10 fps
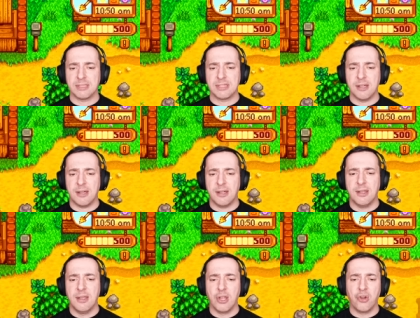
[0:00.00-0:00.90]

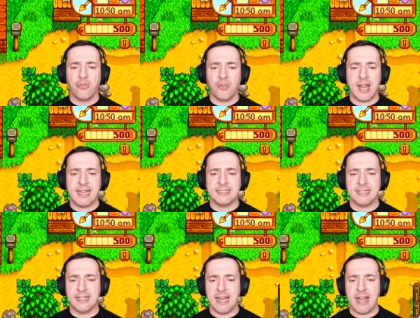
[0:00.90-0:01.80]
start
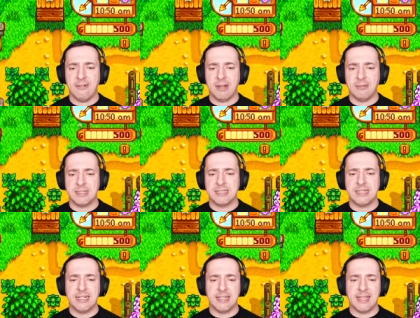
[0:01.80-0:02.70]
creating an area. We're
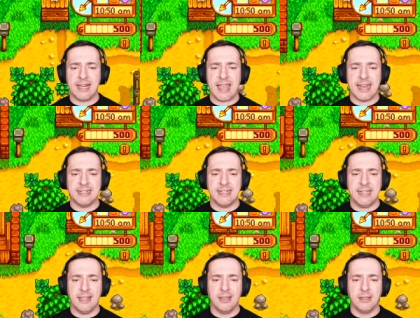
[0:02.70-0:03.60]
tilling the land
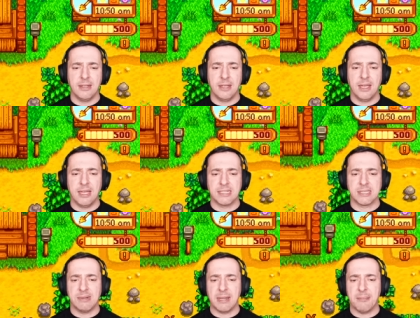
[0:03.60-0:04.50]
here uh,
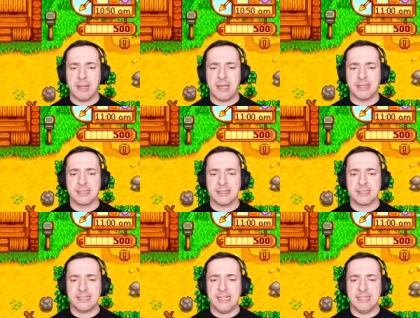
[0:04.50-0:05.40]
so we can plant our
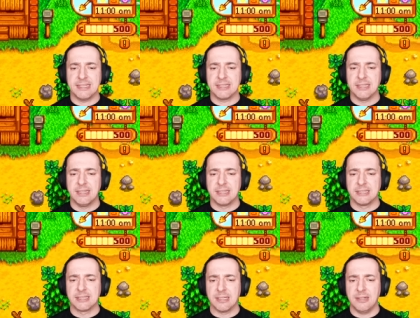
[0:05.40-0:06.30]
seeds.
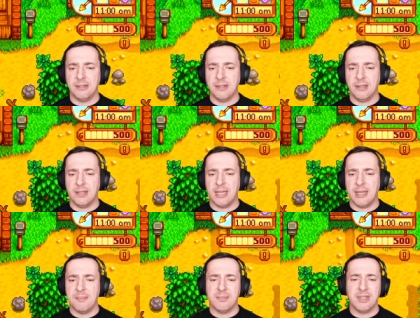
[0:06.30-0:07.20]
So
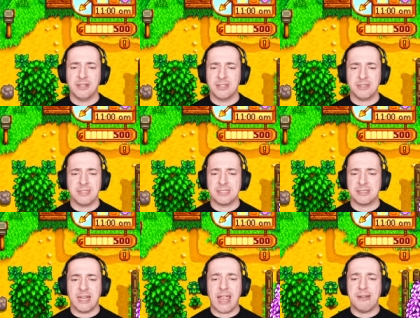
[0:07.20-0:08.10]
um, you can do
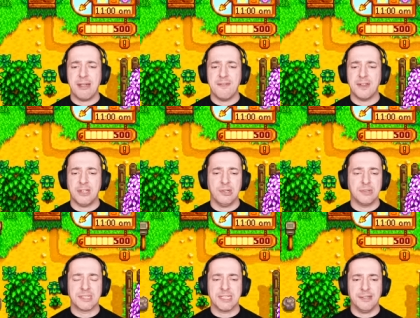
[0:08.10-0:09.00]
this however
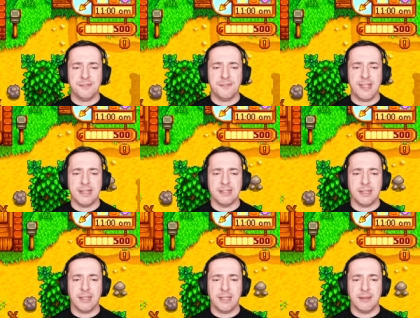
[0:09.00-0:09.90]
you see fit.
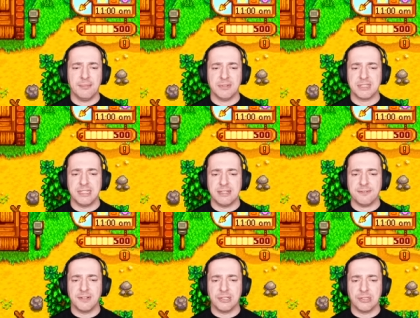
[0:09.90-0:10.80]
Um, you'll see
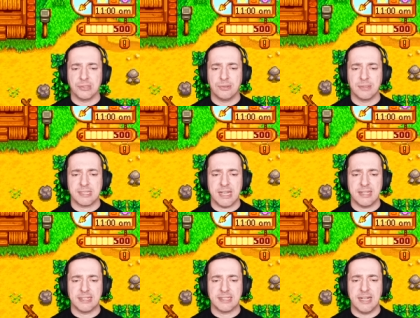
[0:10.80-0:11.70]
different tutorials out
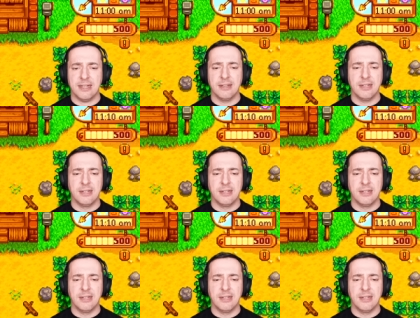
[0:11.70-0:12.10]
there saying,